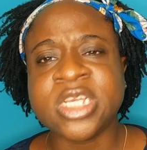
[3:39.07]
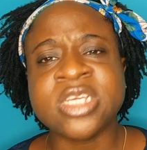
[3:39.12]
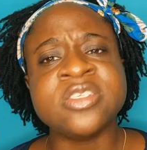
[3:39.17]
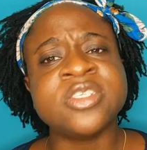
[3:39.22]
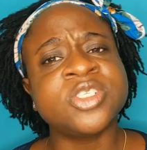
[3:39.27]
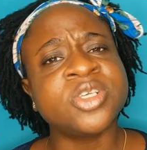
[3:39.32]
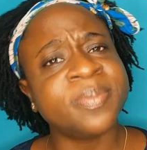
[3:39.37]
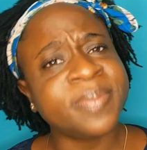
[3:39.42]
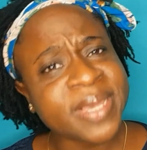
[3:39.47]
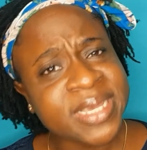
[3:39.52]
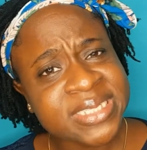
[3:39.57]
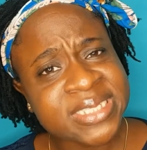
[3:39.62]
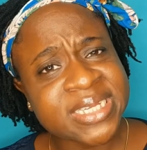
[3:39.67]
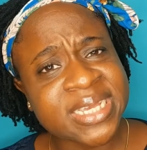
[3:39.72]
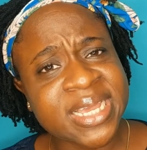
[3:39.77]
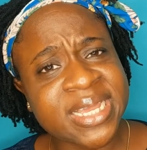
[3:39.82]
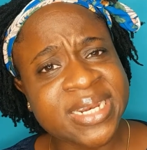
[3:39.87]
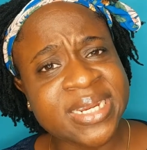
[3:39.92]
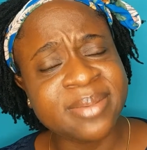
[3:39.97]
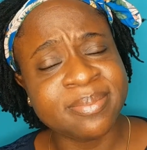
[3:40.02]
So
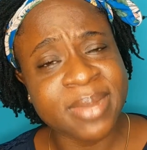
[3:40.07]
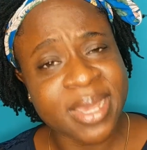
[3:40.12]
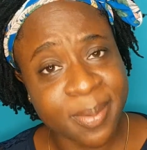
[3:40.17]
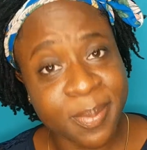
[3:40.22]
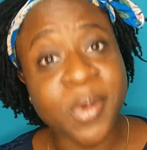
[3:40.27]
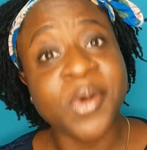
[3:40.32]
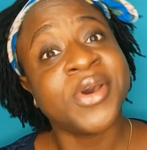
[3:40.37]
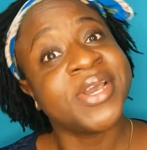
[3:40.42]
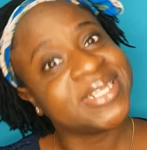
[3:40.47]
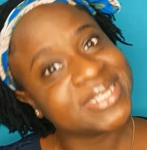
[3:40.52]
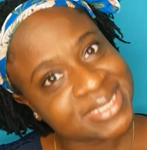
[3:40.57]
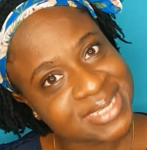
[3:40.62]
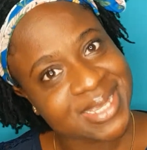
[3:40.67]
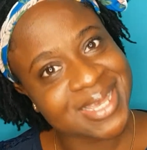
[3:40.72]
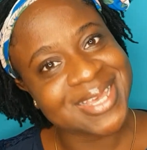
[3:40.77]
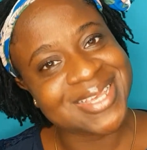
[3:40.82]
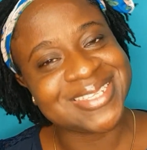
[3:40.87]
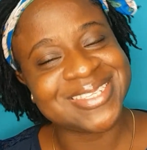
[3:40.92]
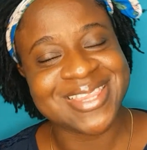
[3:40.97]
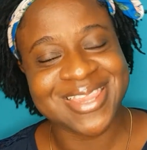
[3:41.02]
basically, my point
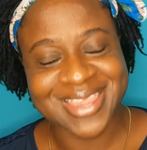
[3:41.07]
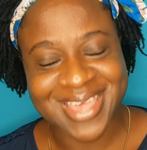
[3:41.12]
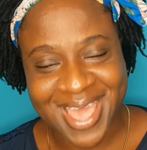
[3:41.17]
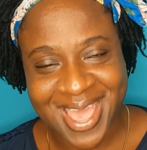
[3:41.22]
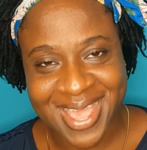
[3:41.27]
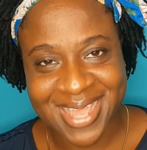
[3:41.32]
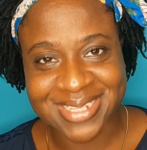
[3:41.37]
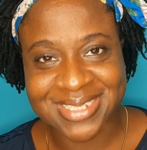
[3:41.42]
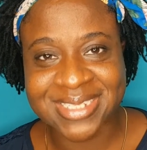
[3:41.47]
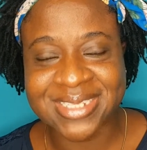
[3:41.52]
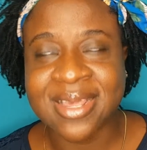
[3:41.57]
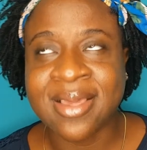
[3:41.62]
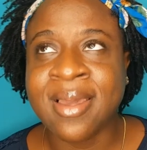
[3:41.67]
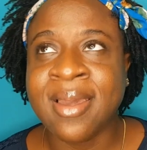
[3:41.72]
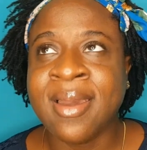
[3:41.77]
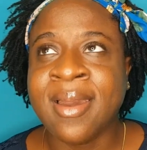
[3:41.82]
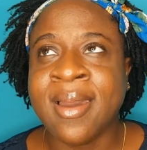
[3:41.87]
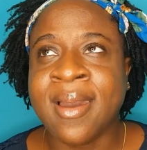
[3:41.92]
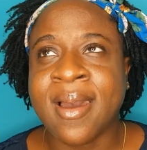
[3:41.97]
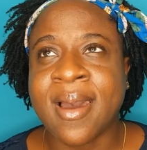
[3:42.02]
is that
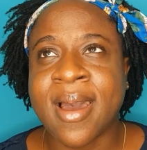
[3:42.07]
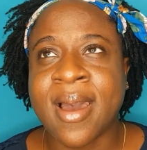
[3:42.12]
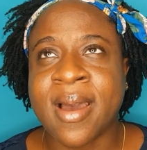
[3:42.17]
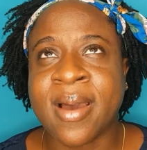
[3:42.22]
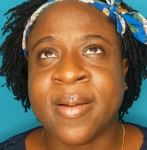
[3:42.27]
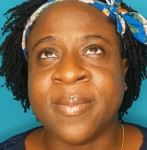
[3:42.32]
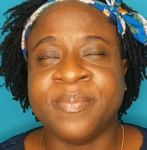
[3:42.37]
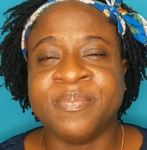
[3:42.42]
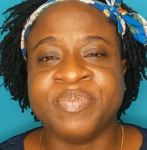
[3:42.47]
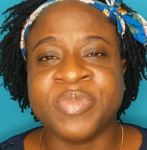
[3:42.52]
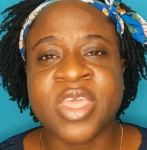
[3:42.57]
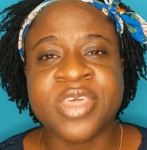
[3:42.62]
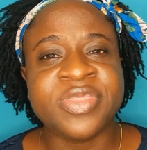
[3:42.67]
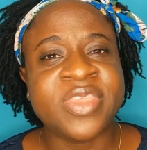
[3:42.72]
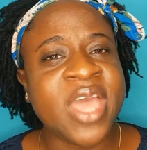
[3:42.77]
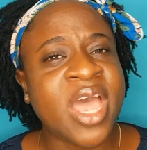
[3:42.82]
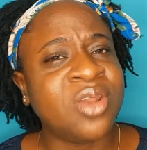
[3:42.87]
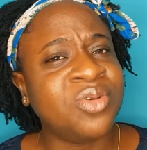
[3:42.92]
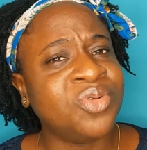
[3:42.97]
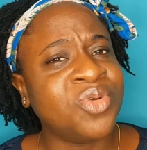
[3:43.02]
um,
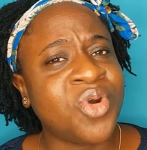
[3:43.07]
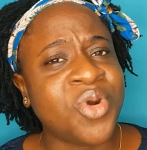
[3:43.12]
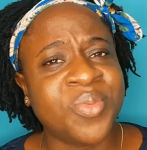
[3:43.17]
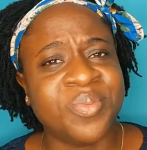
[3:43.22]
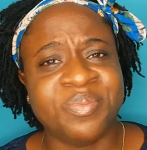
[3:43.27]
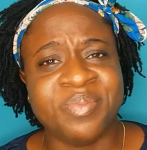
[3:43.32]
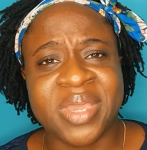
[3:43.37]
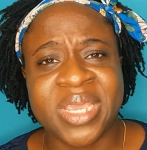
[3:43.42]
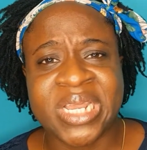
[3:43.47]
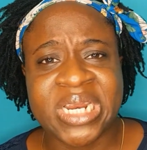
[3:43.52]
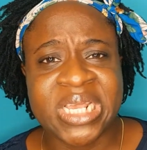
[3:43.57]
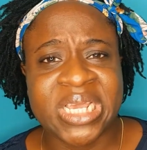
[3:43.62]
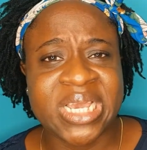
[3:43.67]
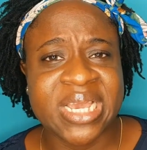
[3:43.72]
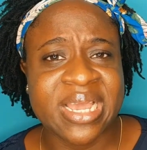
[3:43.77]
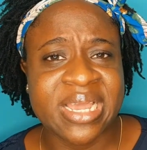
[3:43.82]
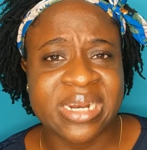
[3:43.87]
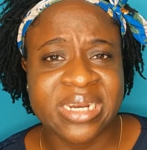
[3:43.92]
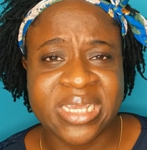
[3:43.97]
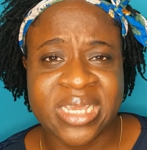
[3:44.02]
there are not many
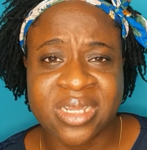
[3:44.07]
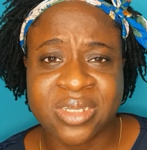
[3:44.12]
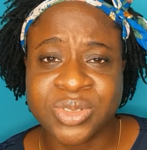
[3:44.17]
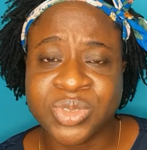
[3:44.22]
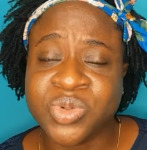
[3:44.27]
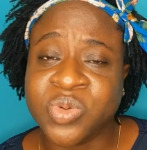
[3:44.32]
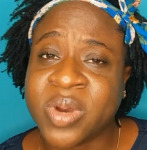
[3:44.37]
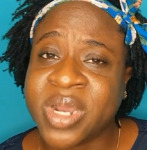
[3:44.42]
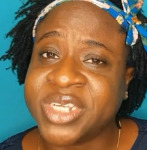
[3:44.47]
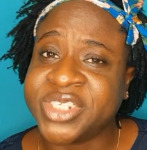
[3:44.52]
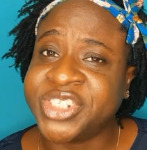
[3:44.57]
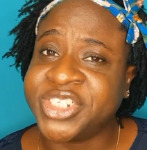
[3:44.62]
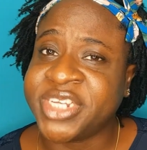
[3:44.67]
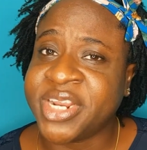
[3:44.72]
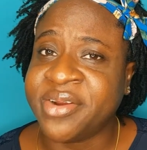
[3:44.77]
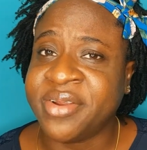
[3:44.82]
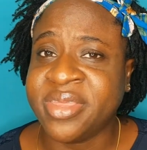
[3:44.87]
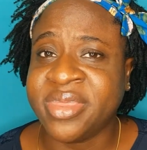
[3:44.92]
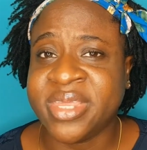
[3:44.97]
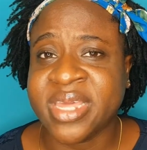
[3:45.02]
Ghanaians who are
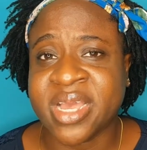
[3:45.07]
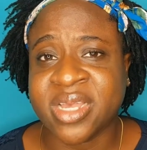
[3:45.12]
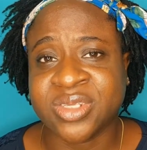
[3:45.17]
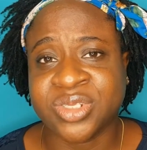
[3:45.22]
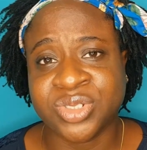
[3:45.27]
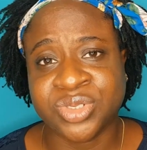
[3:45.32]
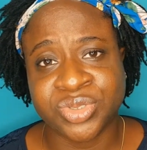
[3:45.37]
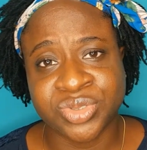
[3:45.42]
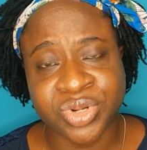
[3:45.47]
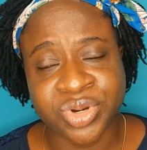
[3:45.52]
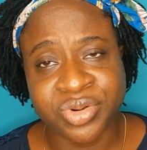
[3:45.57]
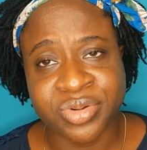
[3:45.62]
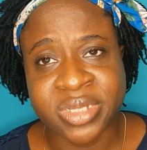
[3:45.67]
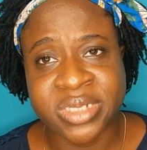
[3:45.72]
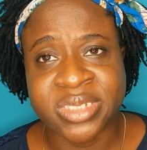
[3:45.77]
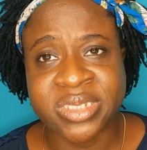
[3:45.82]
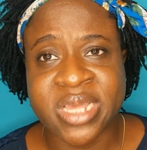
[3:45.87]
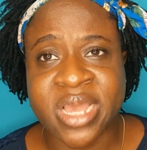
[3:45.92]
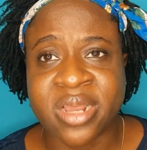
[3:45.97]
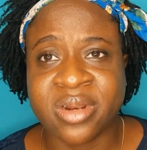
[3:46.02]
sharing their
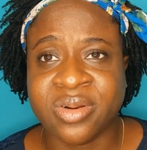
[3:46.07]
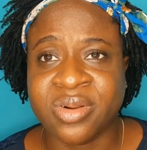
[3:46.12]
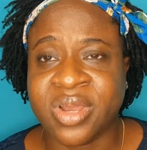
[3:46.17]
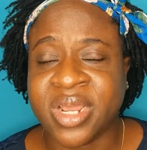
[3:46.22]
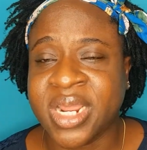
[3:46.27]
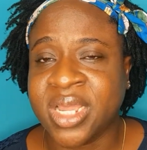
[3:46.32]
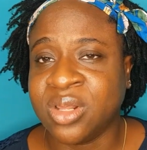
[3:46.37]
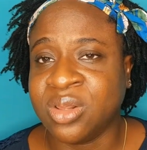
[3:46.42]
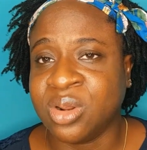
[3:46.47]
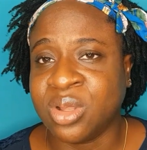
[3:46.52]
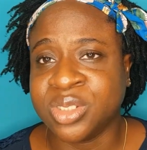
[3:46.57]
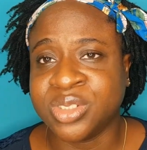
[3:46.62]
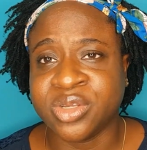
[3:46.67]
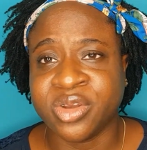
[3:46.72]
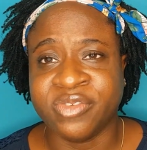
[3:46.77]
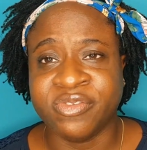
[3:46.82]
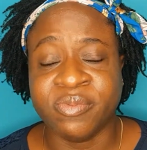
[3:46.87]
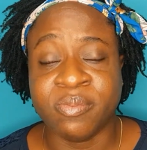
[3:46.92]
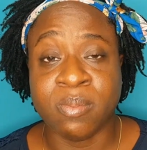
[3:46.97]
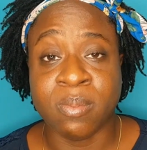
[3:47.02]
stories. There are not a lot
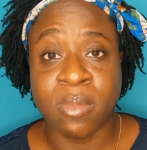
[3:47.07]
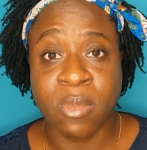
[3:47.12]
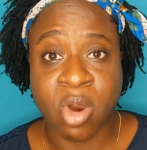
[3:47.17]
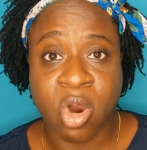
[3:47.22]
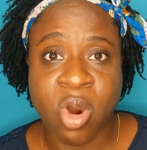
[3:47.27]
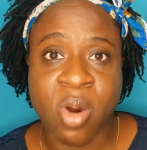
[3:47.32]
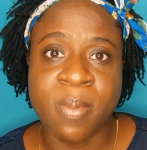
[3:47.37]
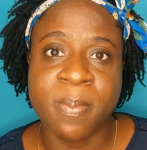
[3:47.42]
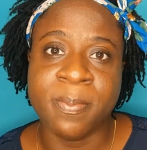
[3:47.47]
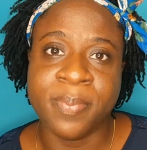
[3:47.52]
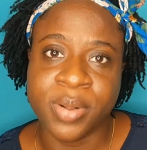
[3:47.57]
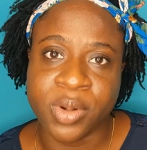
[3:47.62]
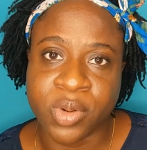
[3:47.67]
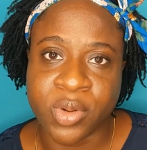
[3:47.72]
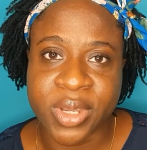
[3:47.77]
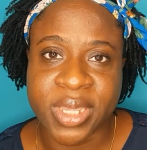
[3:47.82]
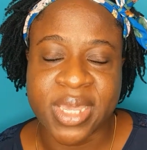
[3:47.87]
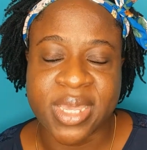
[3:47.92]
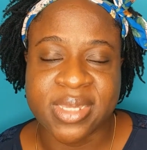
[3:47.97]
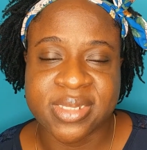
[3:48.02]
of mom
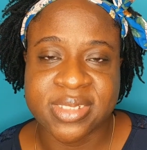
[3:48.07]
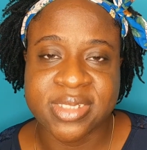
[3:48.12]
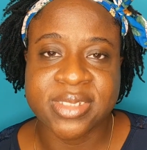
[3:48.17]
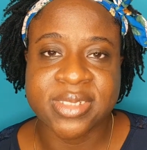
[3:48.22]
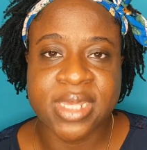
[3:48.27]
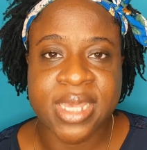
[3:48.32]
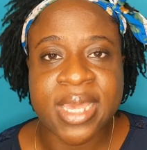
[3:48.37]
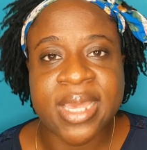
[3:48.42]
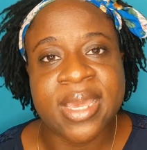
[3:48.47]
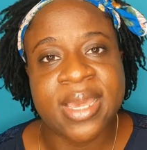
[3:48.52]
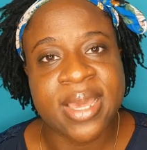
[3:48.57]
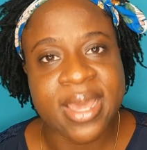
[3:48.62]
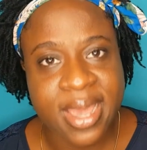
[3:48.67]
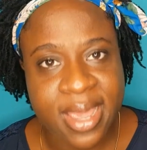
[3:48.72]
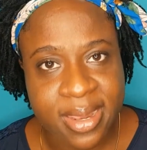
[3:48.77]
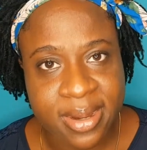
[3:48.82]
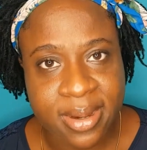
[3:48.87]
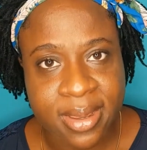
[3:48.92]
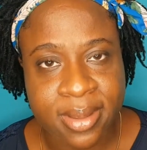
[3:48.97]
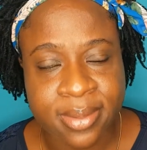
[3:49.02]
bloggers in
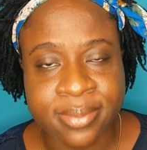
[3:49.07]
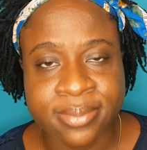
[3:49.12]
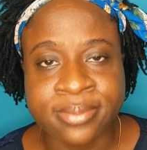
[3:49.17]
Ghana.